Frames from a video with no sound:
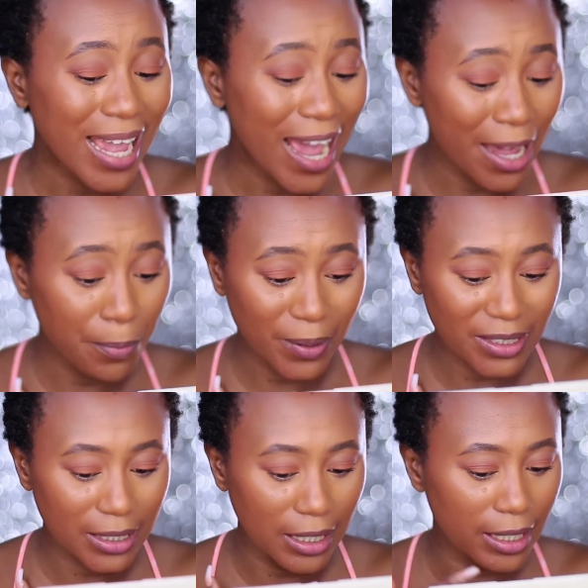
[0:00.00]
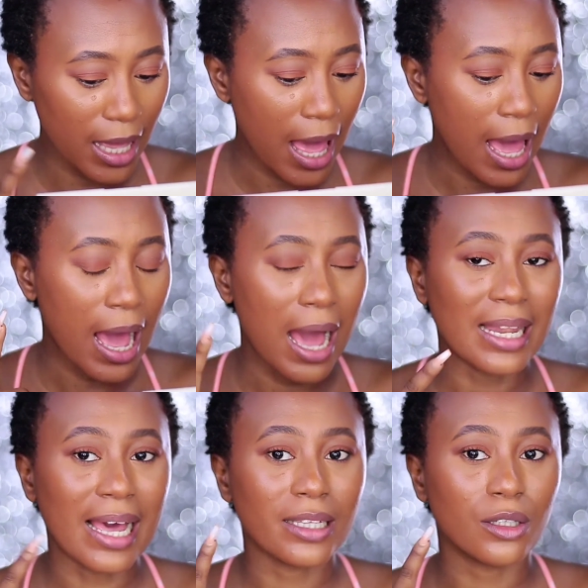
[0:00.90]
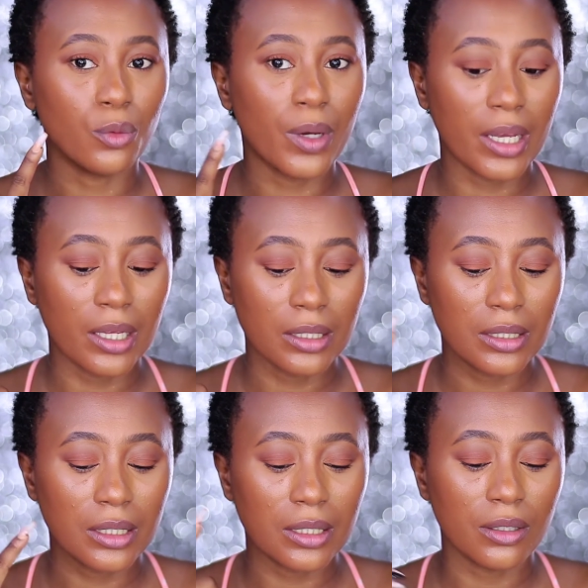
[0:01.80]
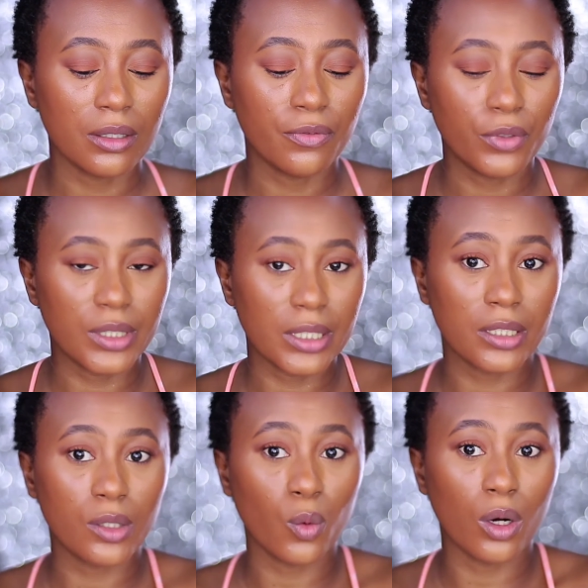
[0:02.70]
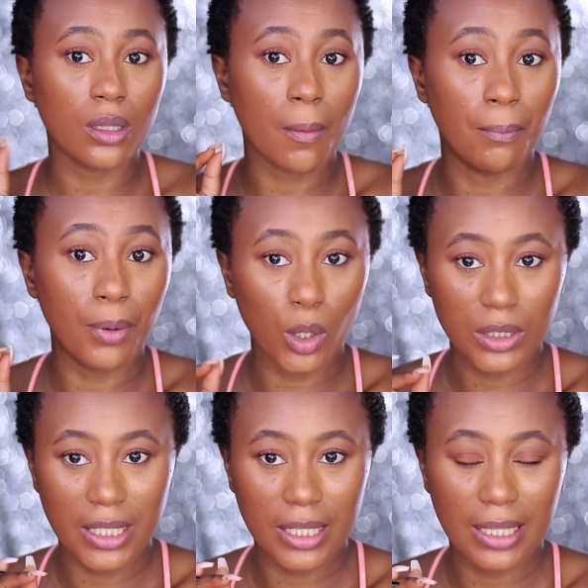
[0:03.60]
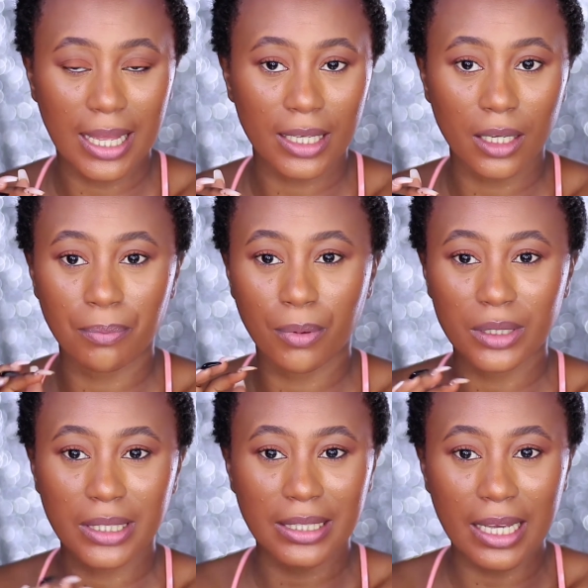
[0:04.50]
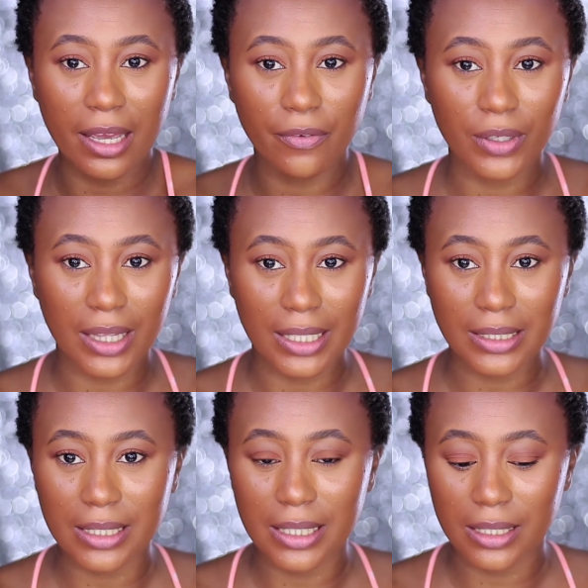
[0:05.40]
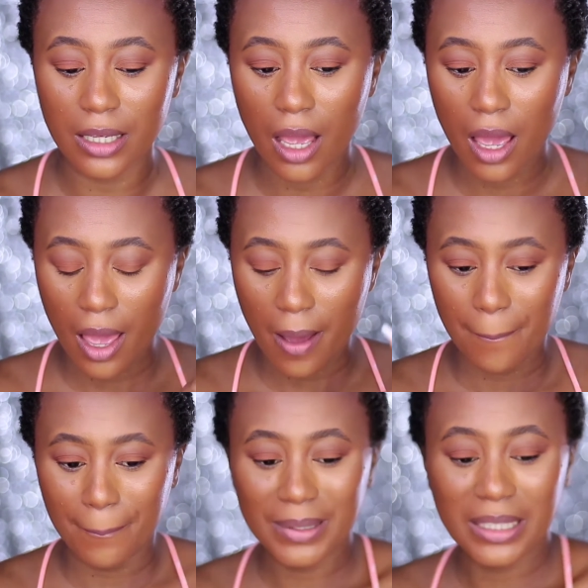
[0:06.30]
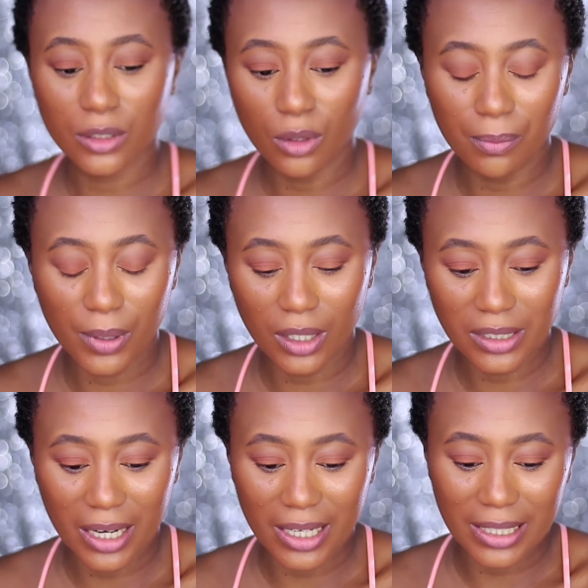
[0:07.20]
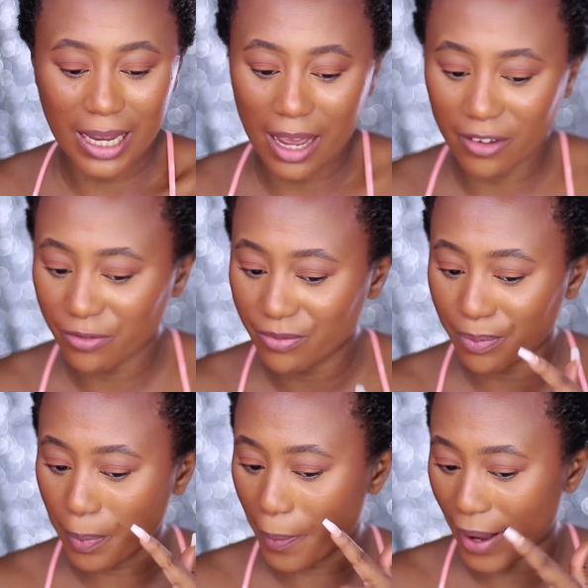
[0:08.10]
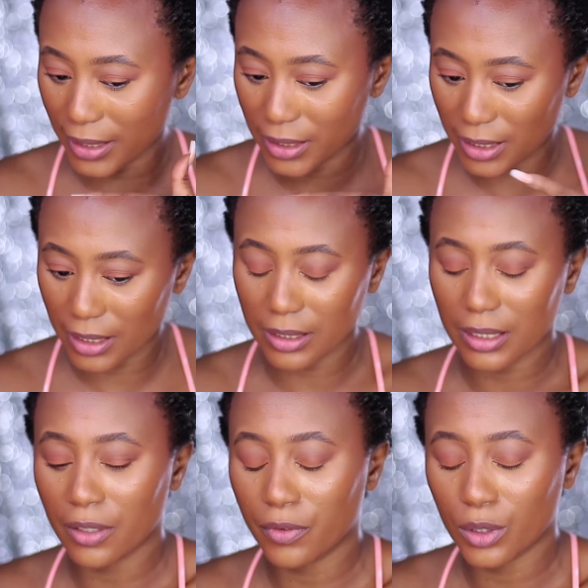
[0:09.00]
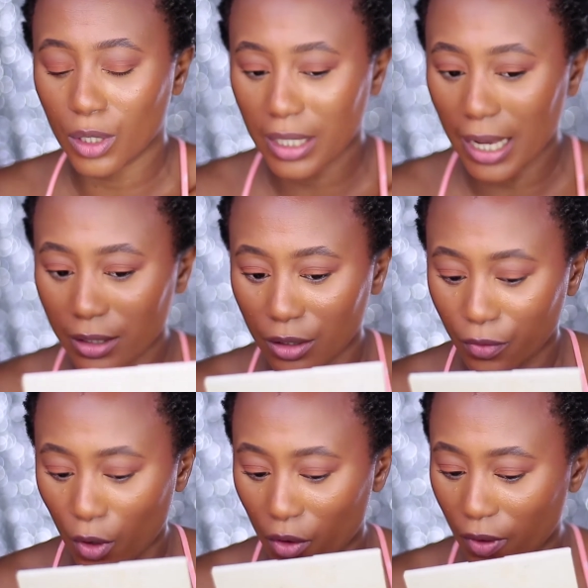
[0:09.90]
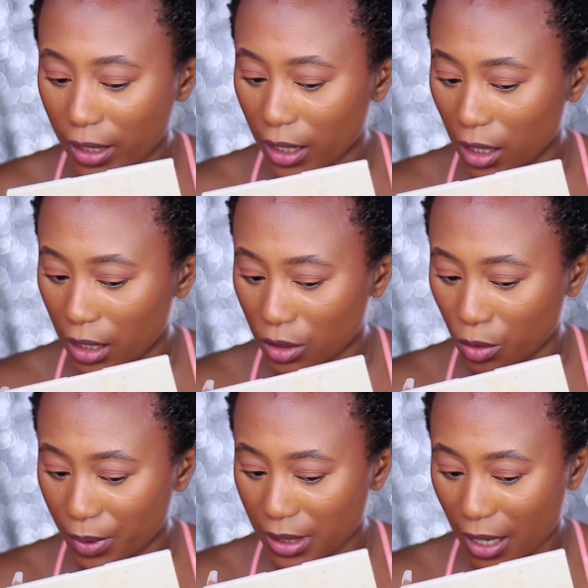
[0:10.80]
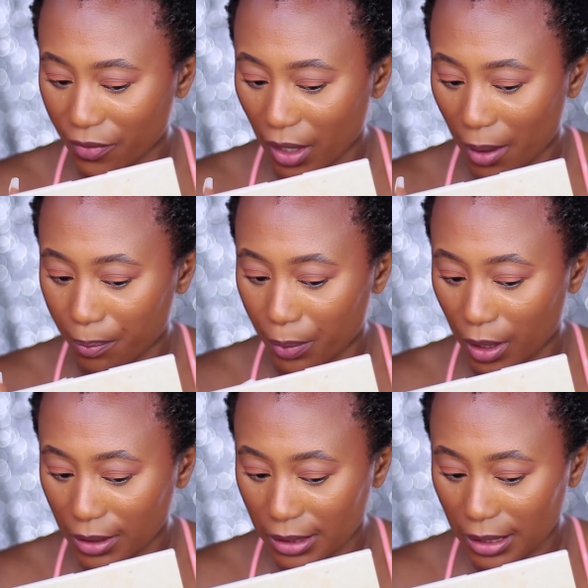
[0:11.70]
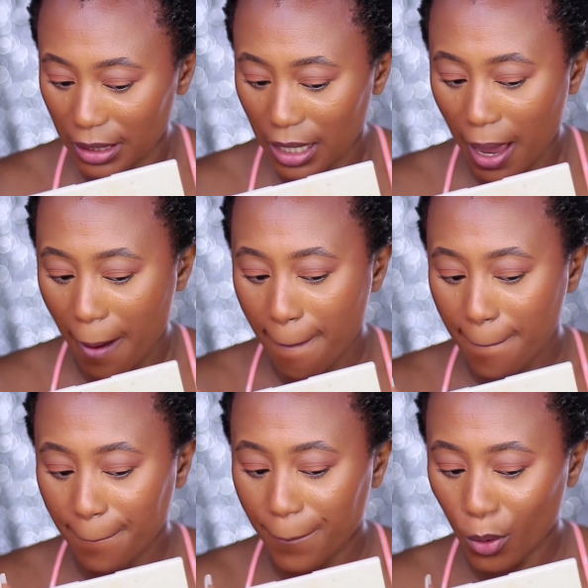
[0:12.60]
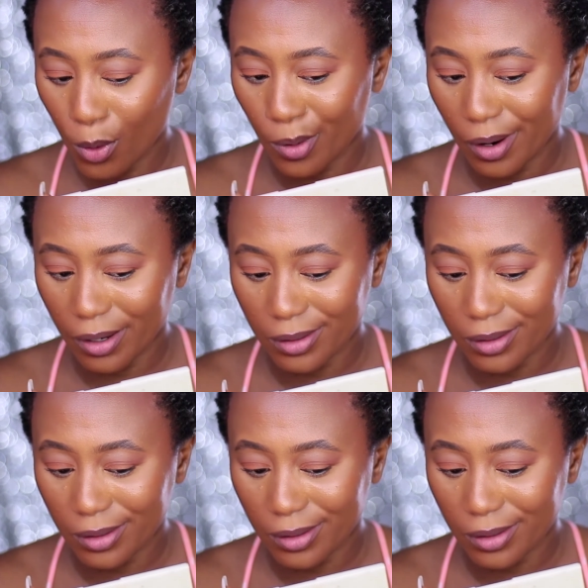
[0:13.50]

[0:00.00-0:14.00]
I personally, I like the way the Fluidicity one blotted, like it blotted effortlessly. This one, because I already have patches, even though it kind of covered a little bit after blotting, but